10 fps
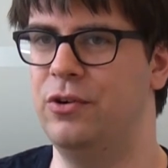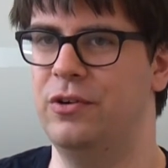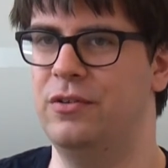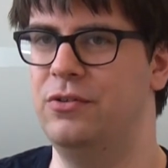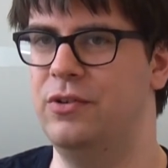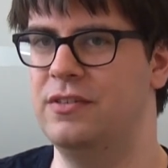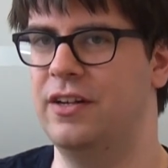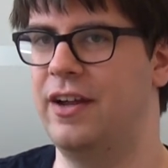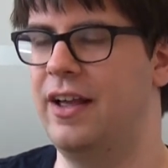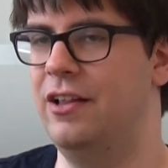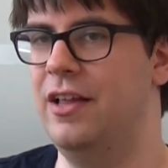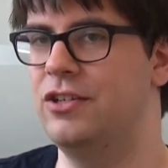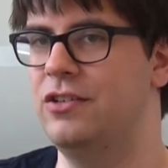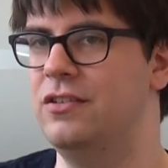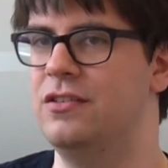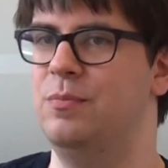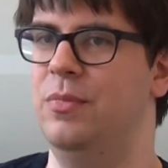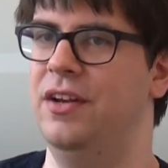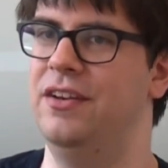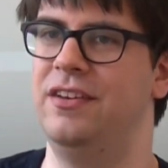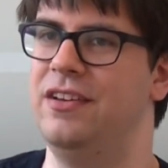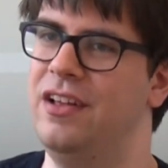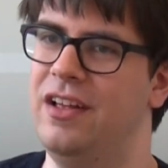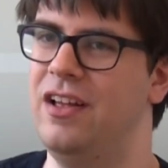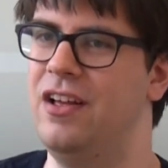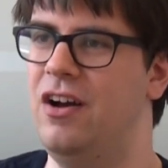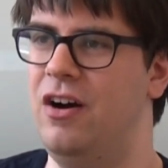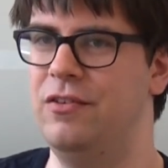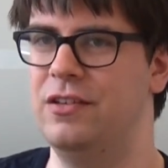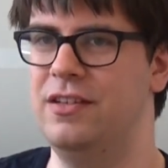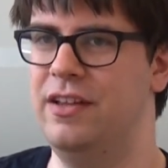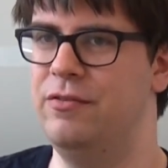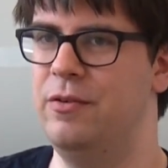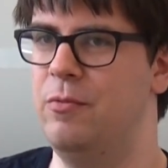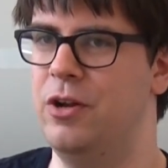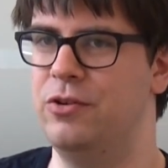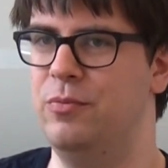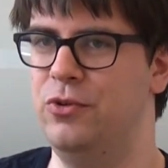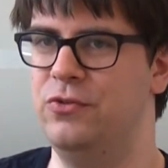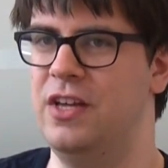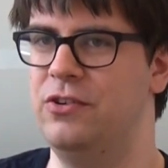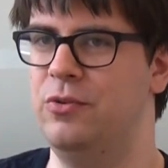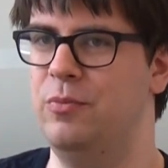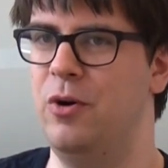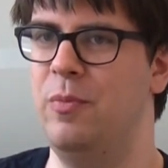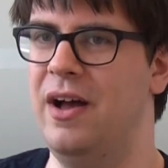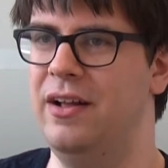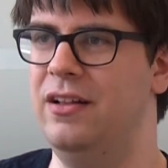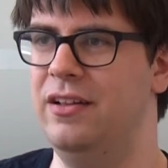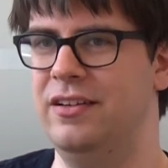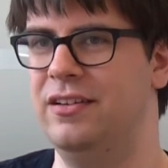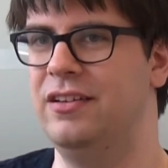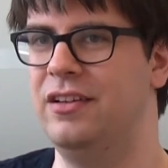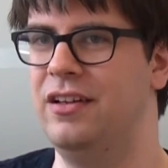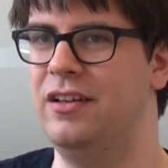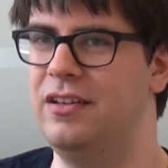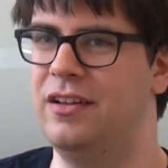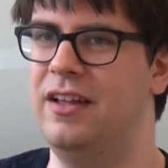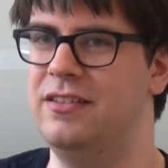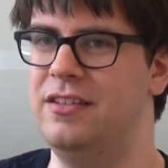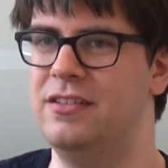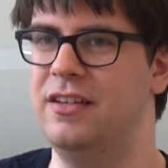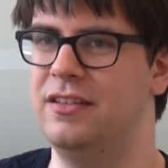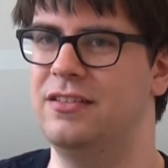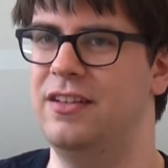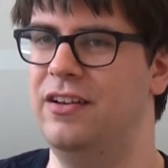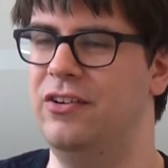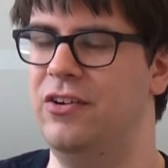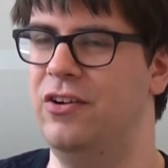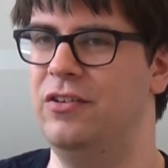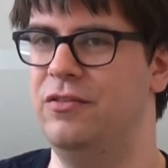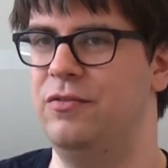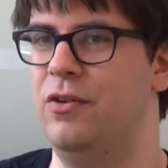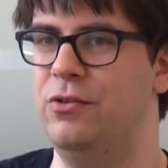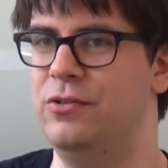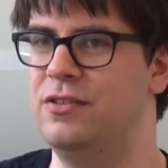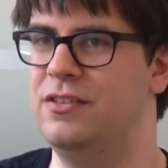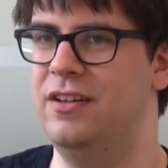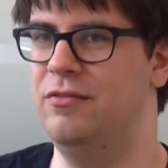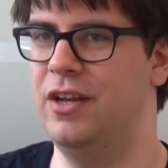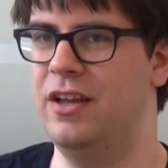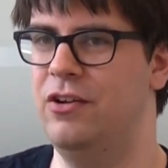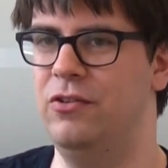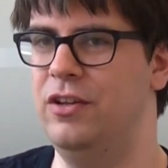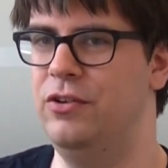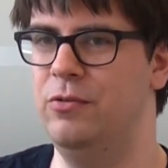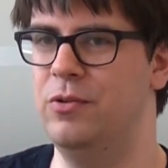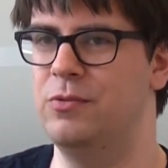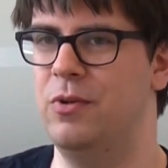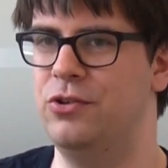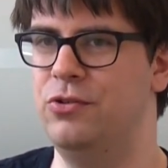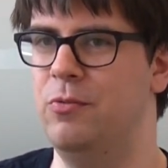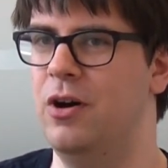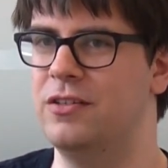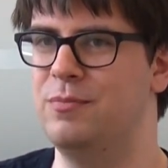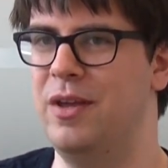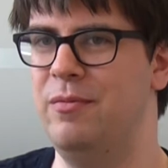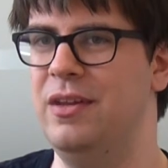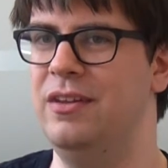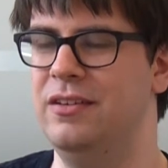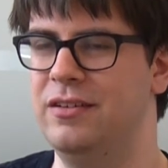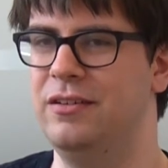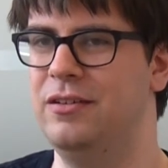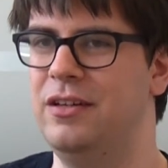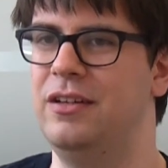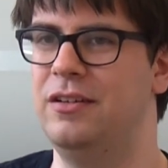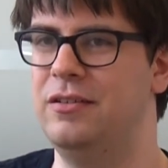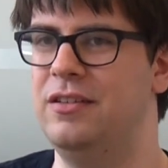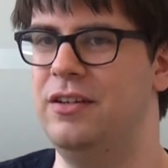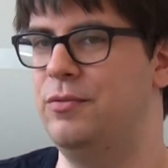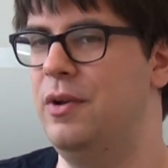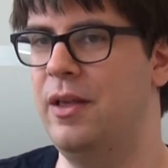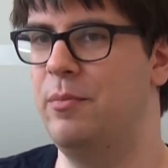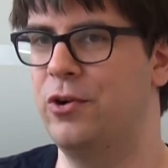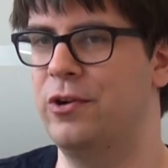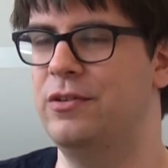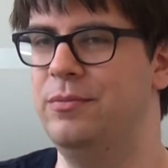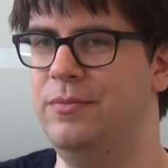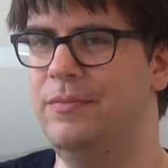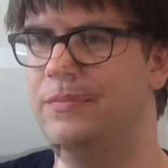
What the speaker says: for doing their calculations, but obviously if we want to move that to mobile and get these things done on phones, then we can only do with 1-2 watts maybe, and that's really important.